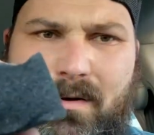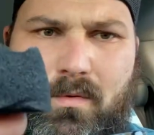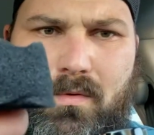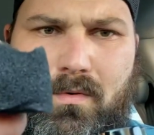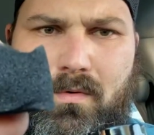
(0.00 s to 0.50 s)

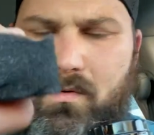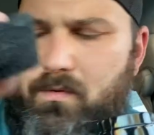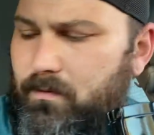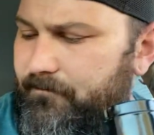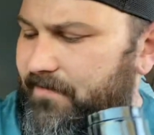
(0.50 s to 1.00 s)

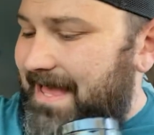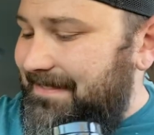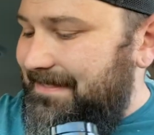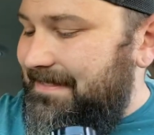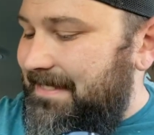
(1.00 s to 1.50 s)
Ooh,
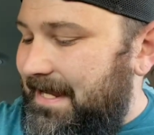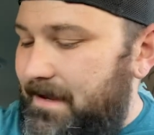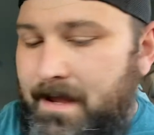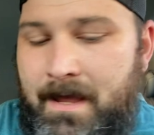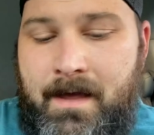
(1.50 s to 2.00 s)
fancy.
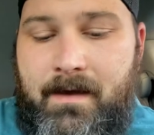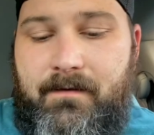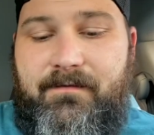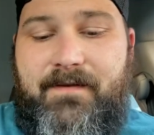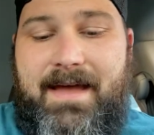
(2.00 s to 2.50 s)

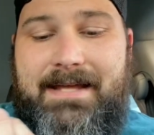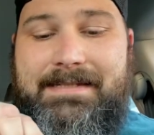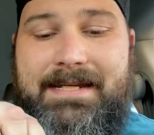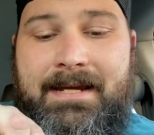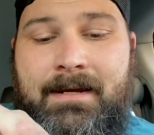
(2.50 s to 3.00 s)

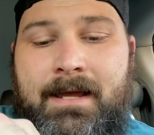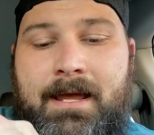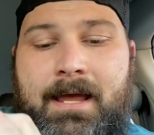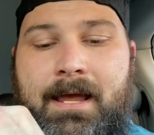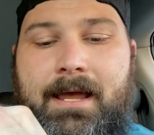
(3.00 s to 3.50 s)
Fancy.
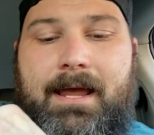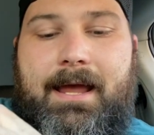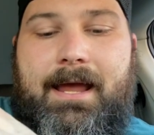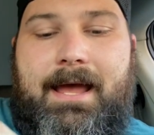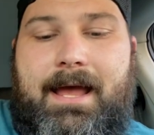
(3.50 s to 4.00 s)

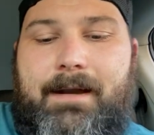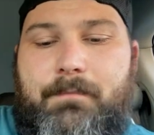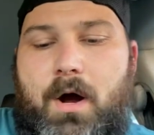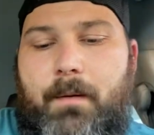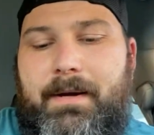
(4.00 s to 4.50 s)
And
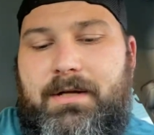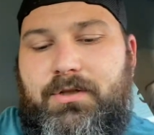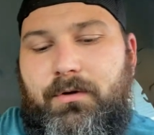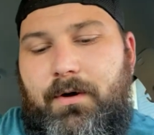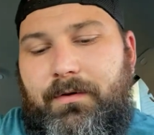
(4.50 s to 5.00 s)
moment of
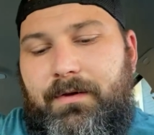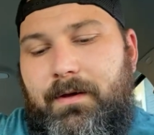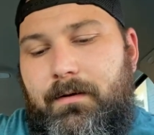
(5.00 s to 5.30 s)
truth.